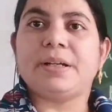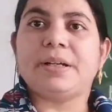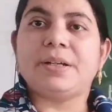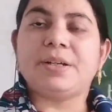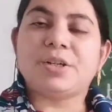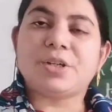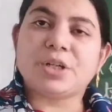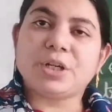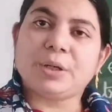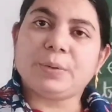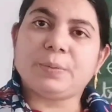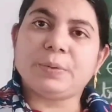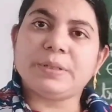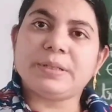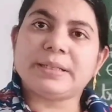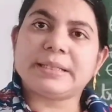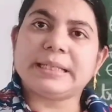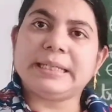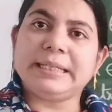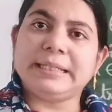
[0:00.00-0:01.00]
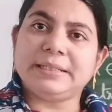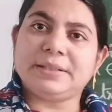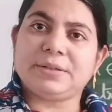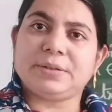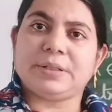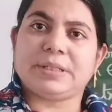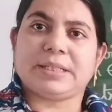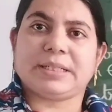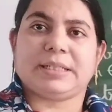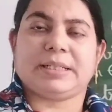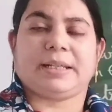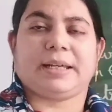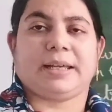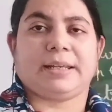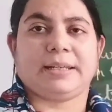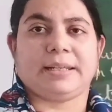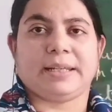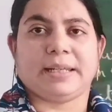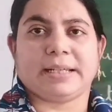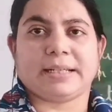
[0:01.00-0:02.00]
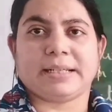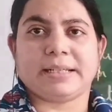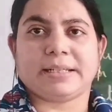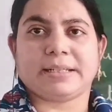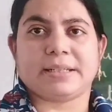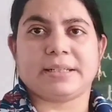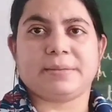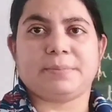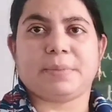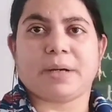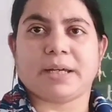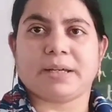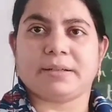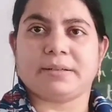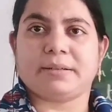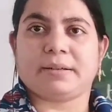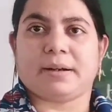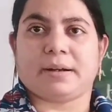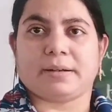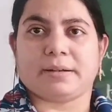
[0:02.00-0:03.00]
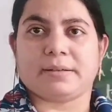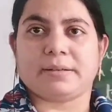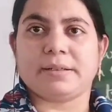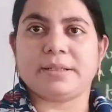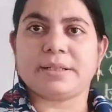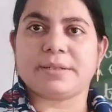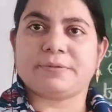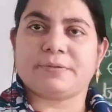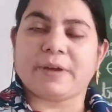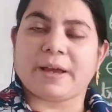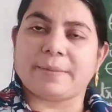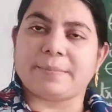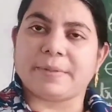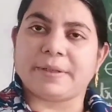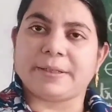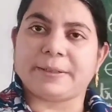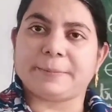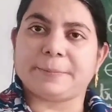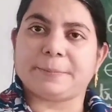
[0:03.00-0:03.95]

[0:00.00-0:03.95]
She was ill-treated and neglected by her uncle's family.